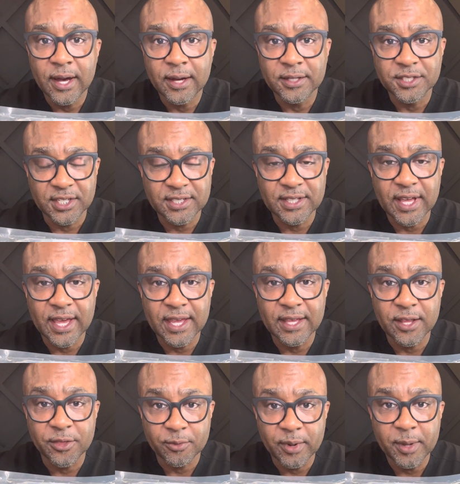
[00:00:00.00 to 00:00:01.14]
just like in the
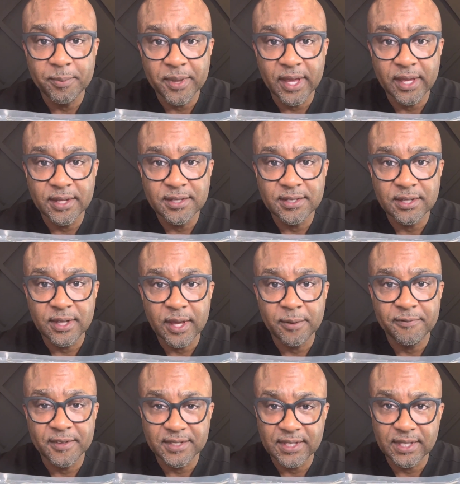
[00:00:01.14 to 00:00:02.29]
3-piece, to help
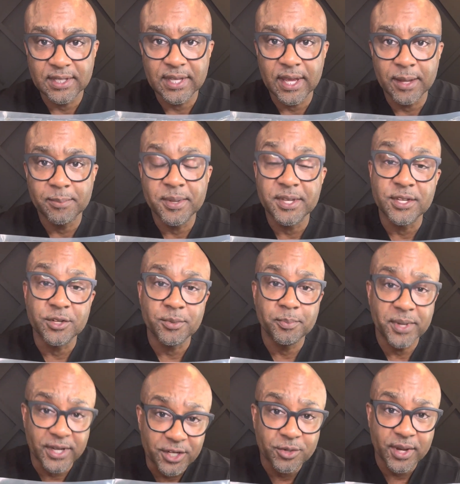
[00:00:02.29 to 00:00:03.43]
facilitate
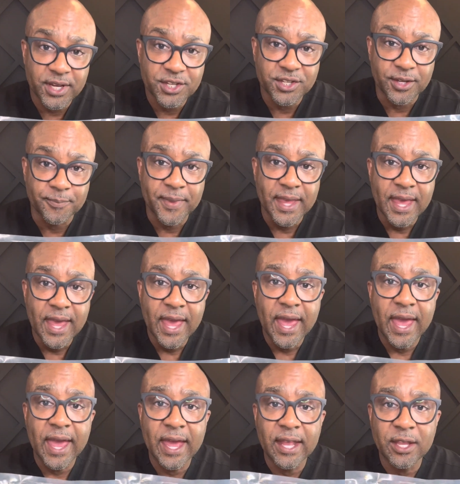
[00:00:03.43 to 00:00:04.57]
penetration.
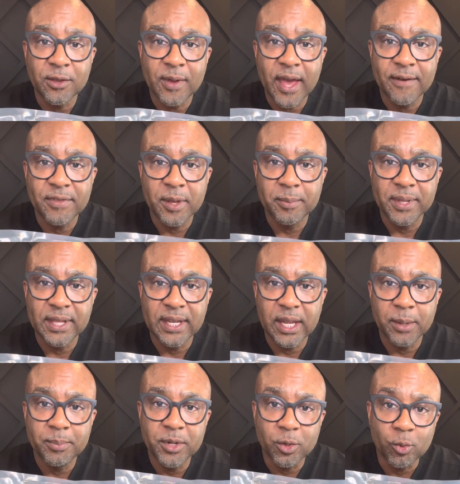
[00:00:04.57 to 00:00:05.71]
And you have the ability
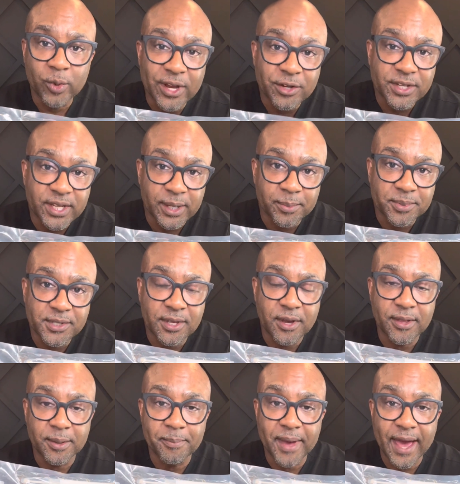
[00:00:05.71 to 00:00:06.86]
to put rear tips on
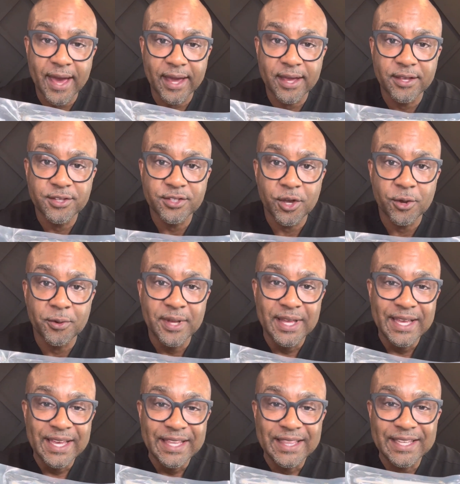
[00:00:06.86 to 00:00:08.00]
the back. So
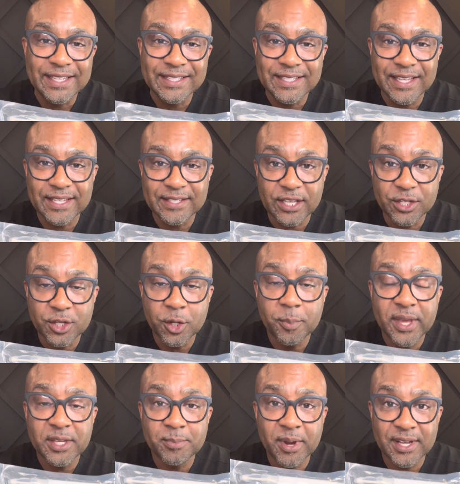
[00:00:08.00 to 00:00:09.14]
this is a
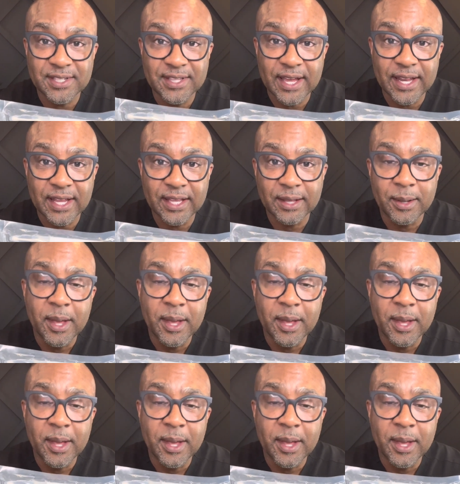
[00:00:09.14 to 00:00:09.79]
2-piece prosthetic.